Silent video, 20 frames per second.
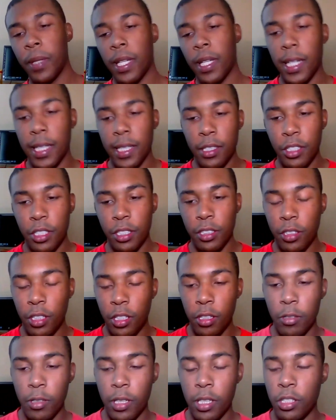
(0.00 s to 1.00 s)
because she's
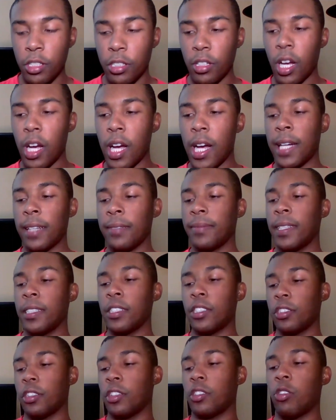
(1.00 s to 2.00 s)
cute and she's hot
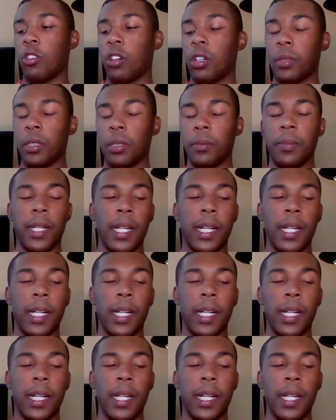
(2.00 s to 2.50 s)
and she's adorable.